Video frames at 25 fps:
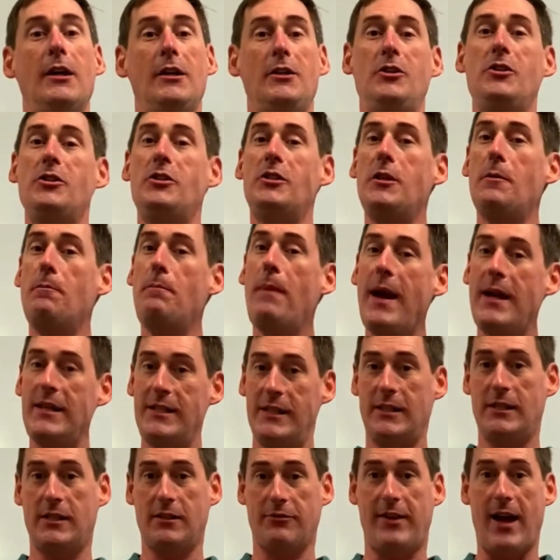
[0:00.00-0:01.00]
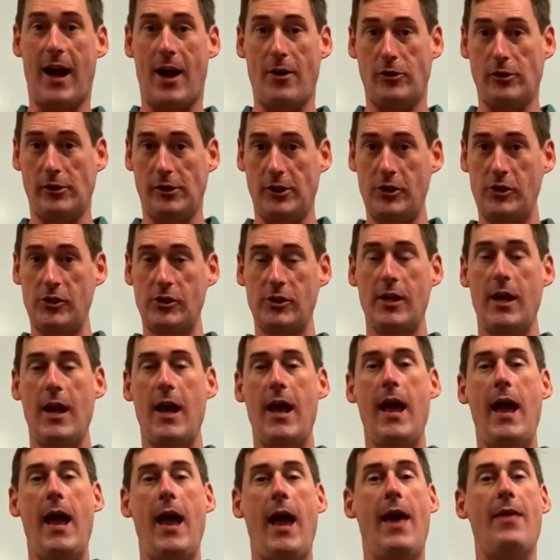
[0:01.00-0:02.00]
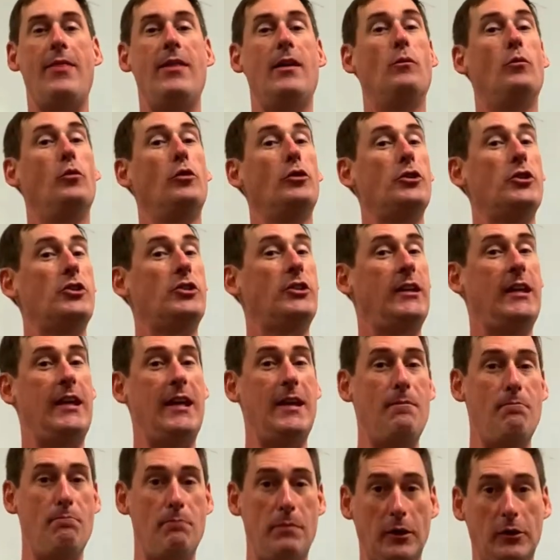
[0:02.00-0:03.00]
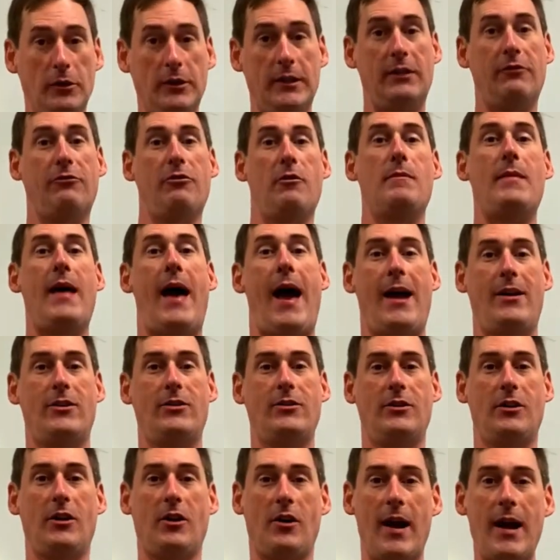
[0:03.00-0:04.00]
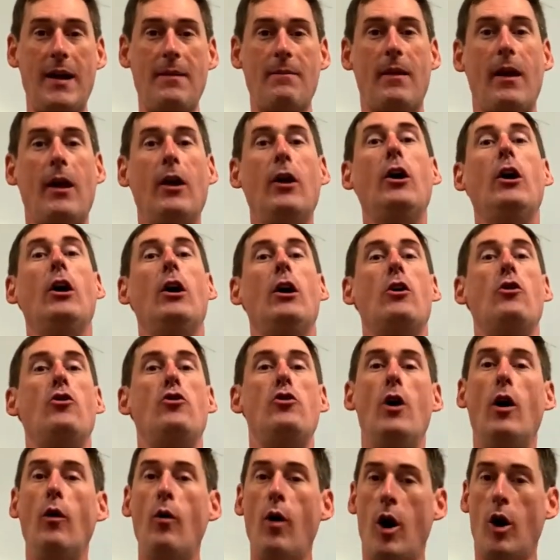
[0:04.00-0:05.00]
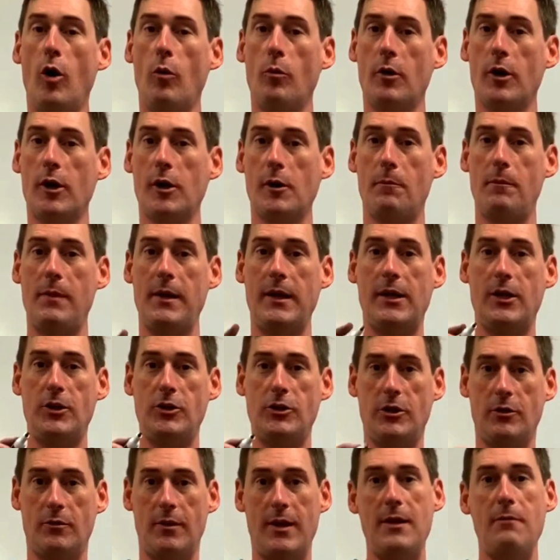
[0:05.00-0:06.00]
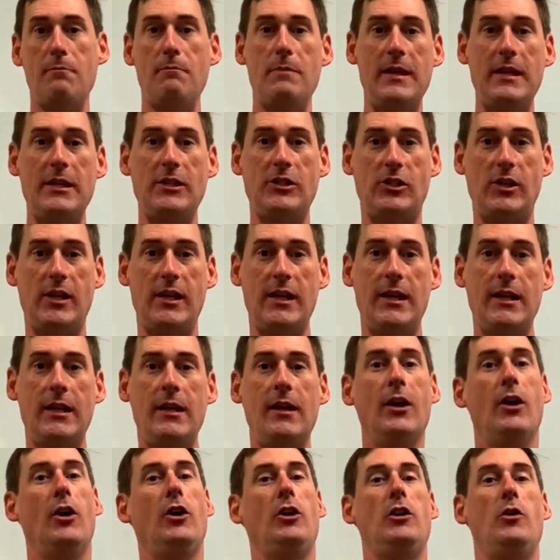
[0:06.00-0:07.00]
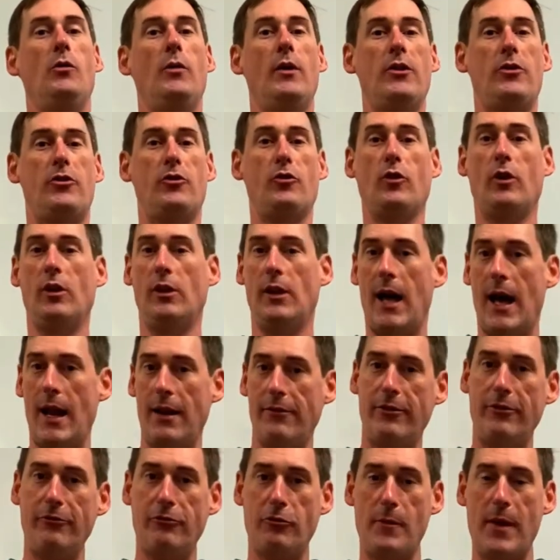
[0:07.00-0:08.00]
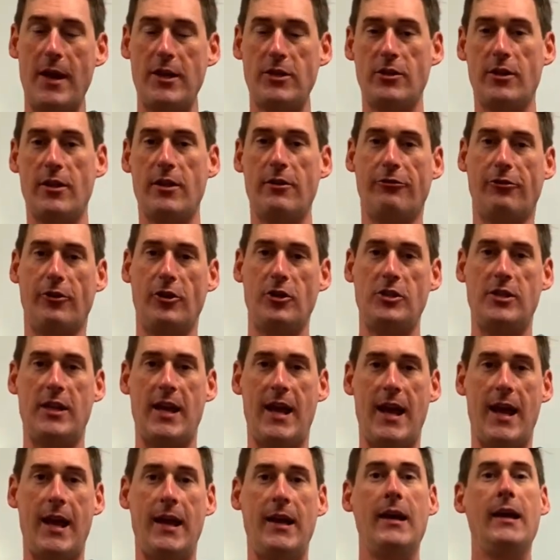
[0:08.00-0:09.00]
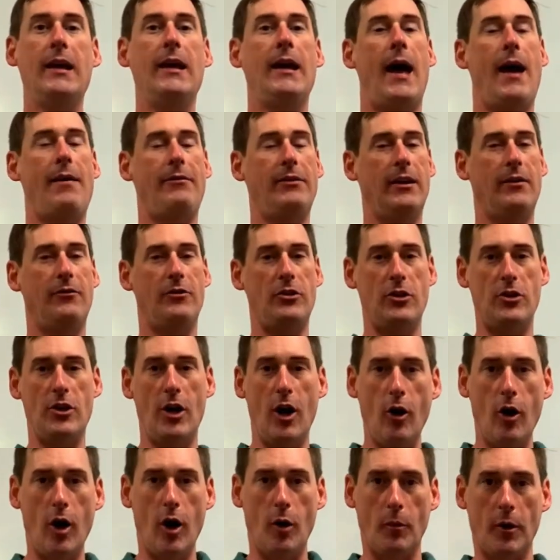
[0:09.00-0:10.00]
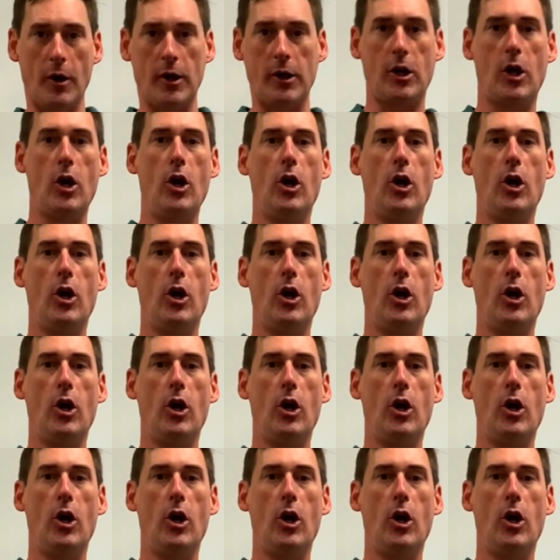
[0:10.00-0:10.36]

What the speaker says: just the basics of calculus. And then we'll just keep building from that, all right? No homework because you're in BC. You went through a lot of information on the first day. I've given you no homework.